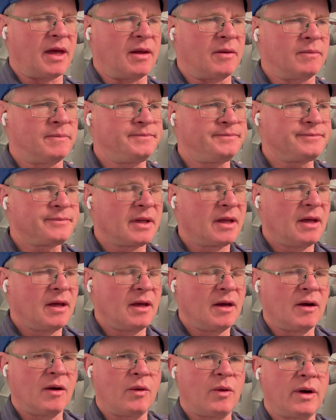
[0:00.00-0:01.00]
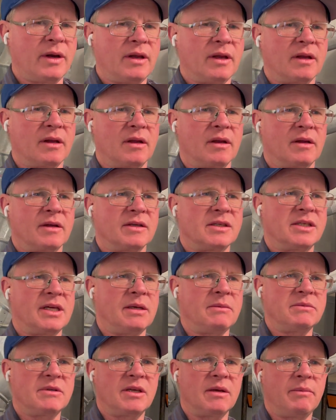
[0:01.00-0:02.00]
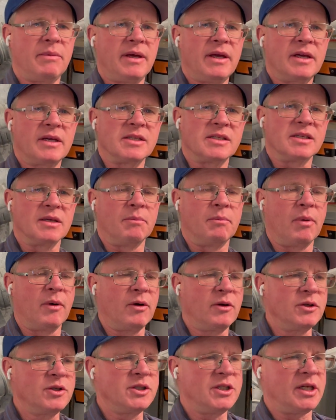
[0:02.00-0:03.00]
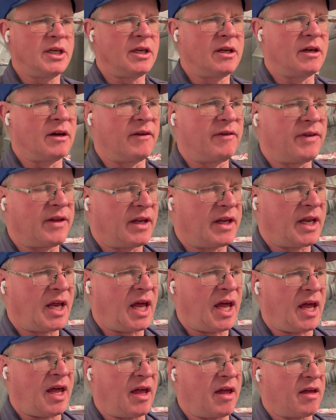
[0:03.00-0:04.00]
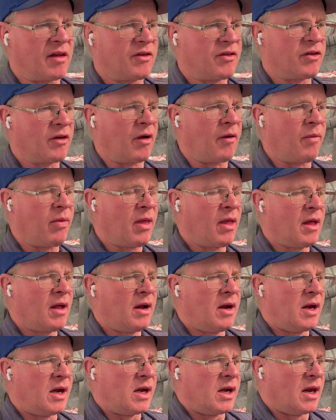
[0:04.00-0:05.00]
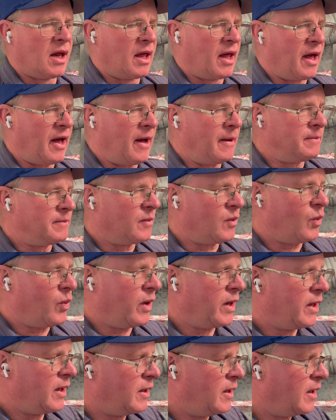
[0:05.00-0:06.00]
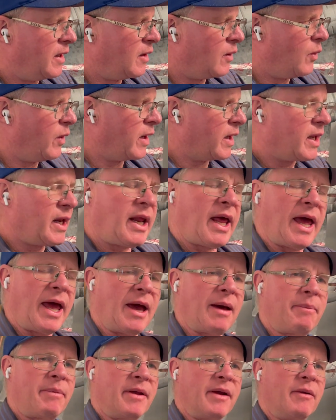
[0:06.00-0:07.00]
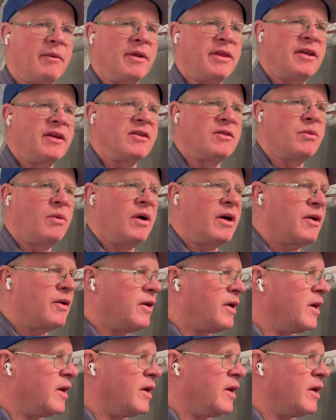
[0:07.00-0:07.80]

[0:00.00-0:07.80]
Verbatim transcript: And what it seems to be is the bulging of the tank. So um, what, what can happen with these water